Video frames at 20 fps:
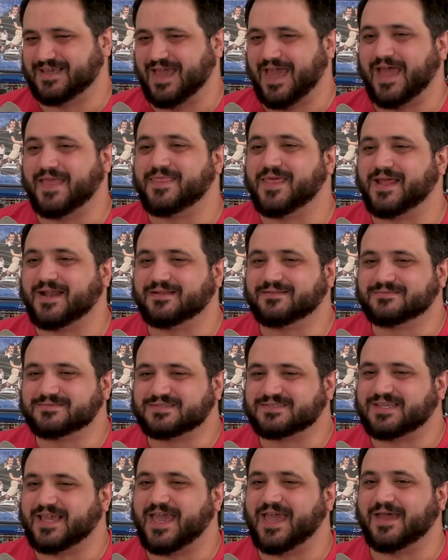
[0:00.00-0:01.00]
the mountain. And then
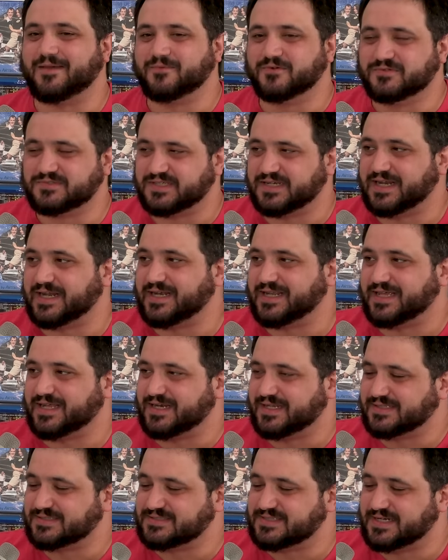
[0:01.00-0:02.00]
Sam, who's an
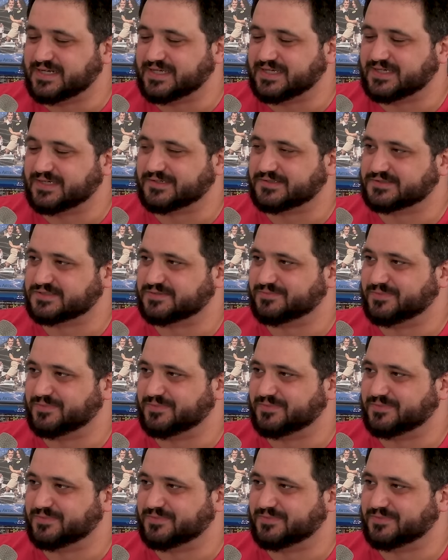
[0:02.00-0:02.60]
idiot and didn't kill